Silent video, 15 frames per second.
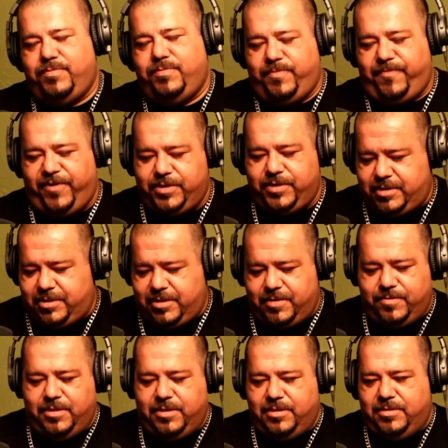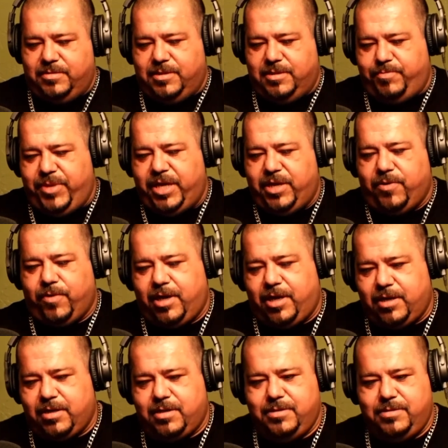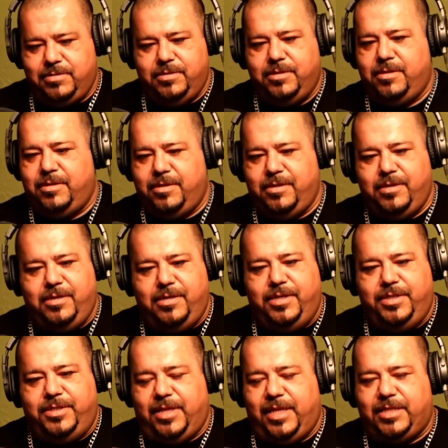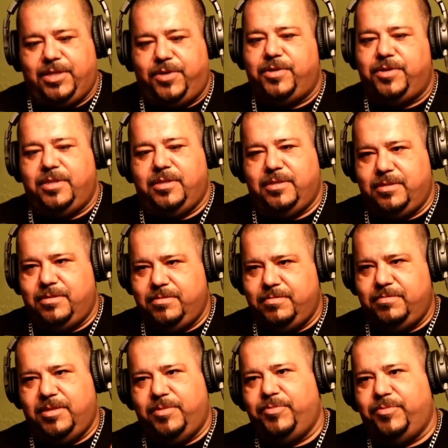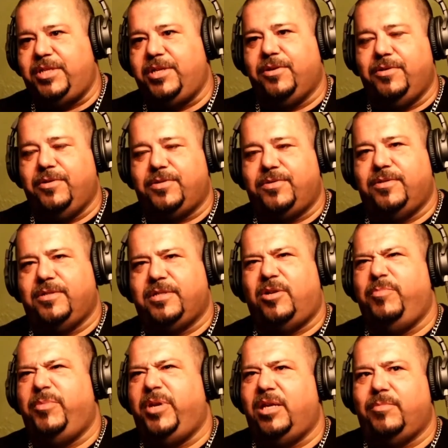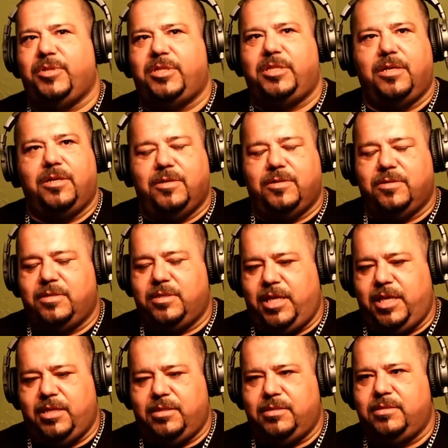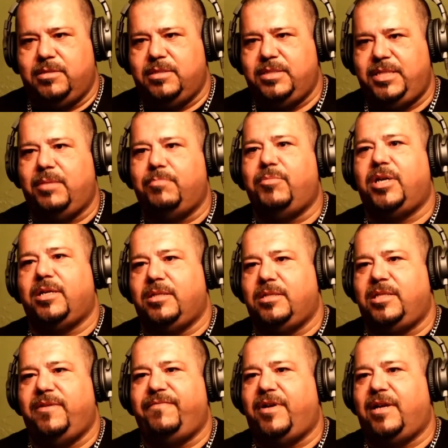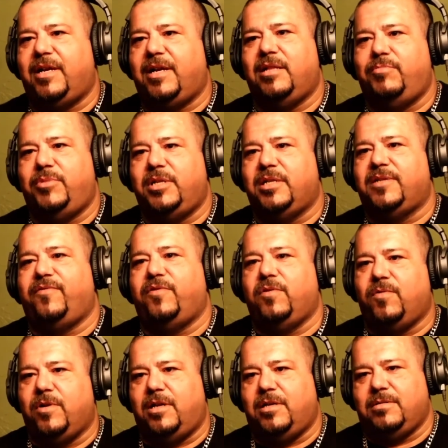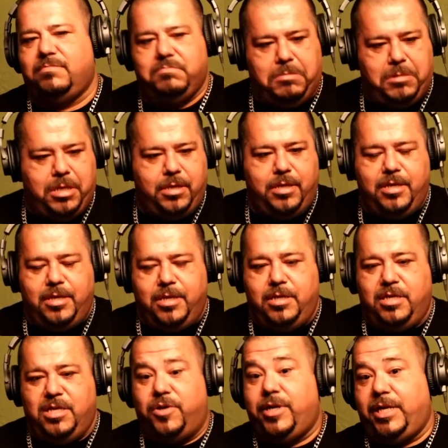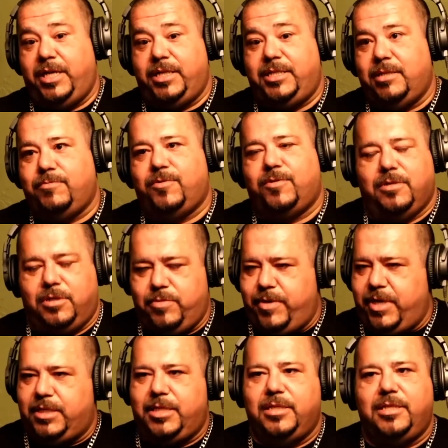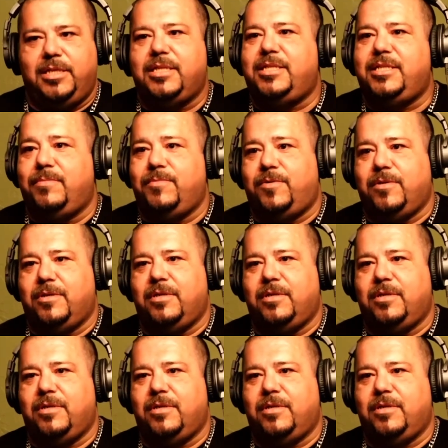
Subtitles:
first I started with a bed of rock. So that's going to the material store. It's called Minnick Materials, and getting 10 5-gallon buckets full of rock. Oh, I need 10 more. I'll go back and get 10 more.